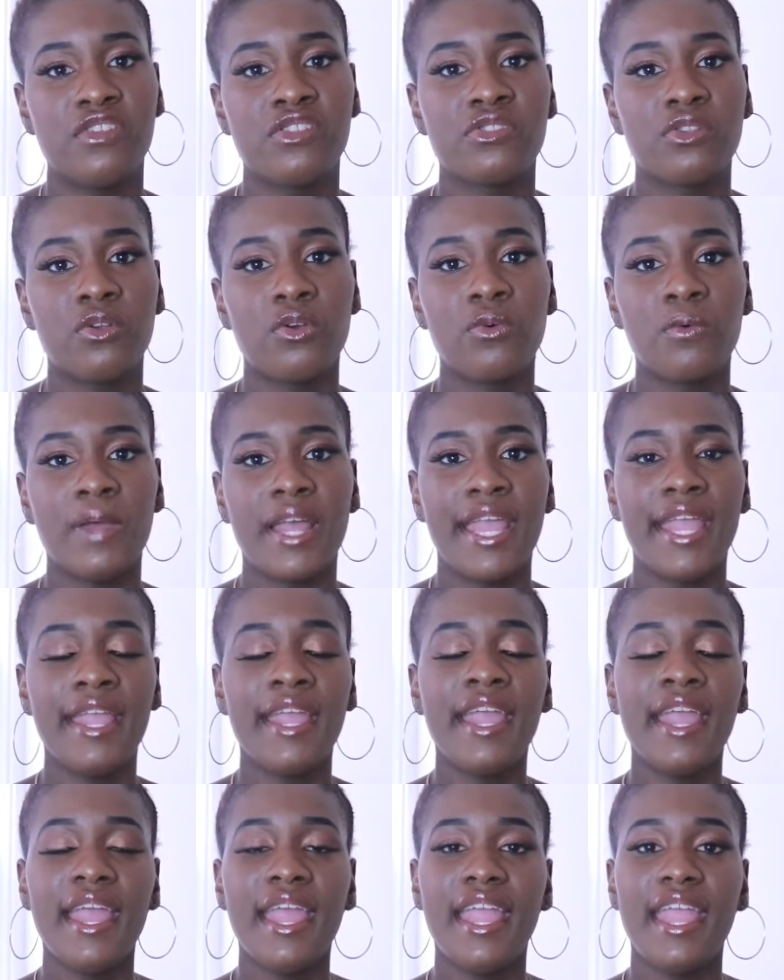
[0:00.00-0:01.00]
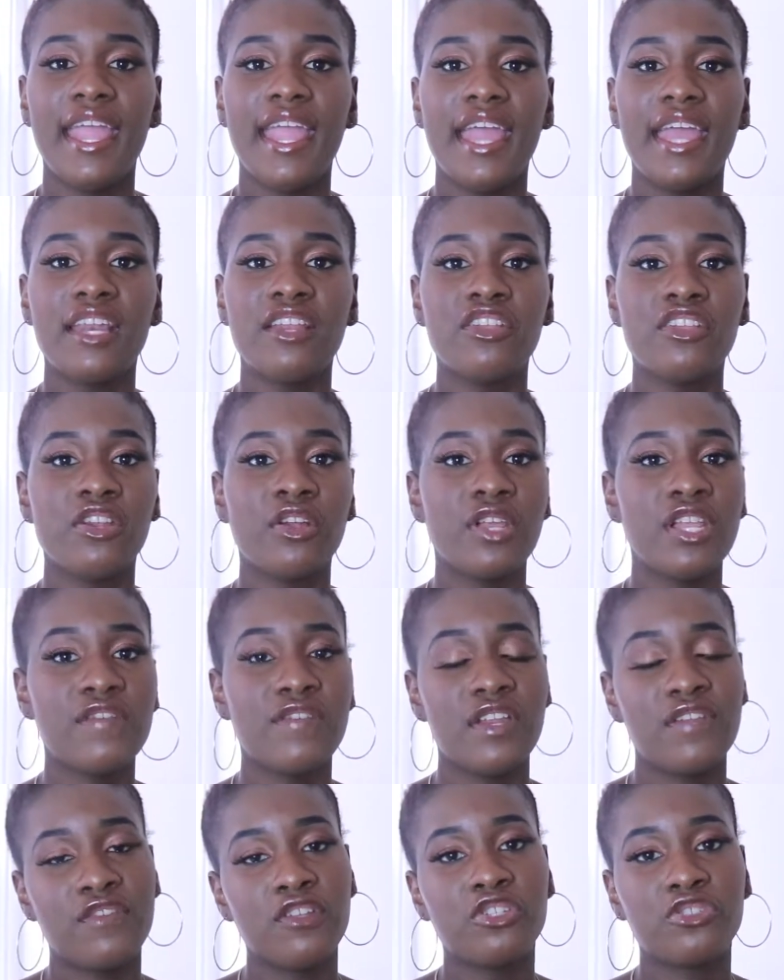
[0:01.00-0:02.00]
fizzle away. And
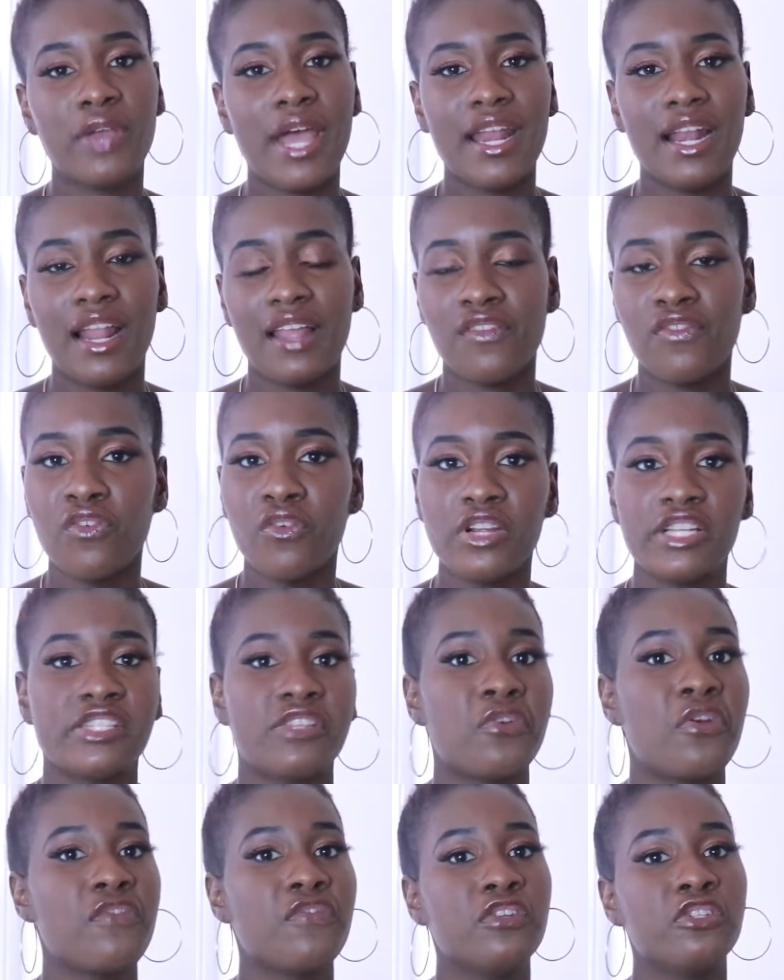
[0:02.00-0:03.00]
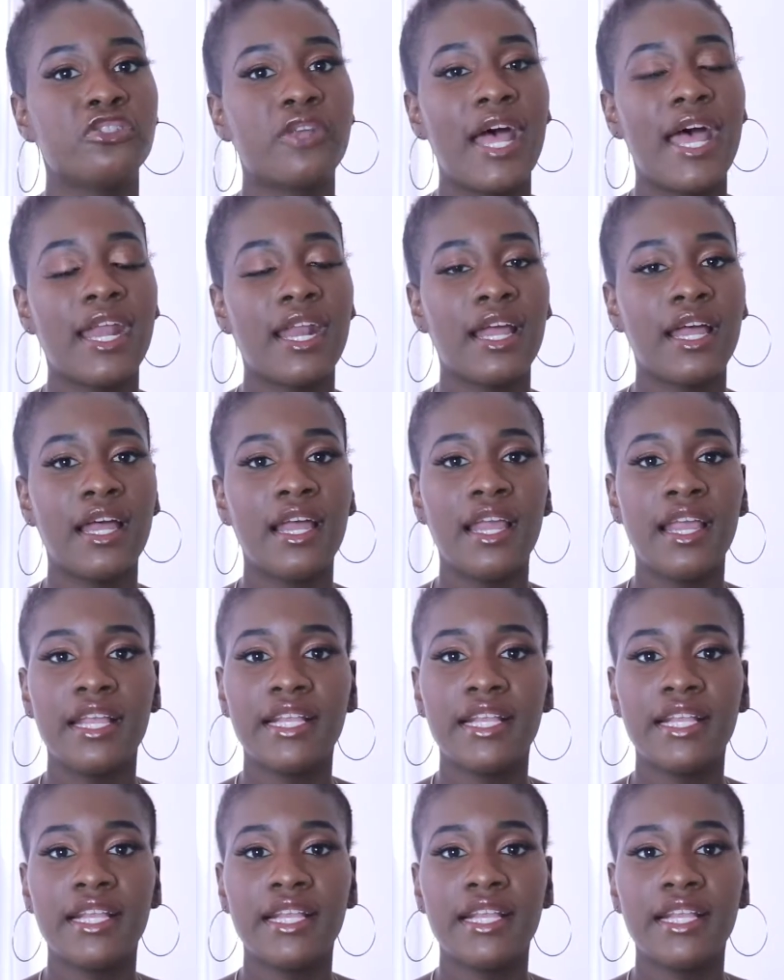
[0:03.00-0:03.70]
even if you try to force it, or if you try to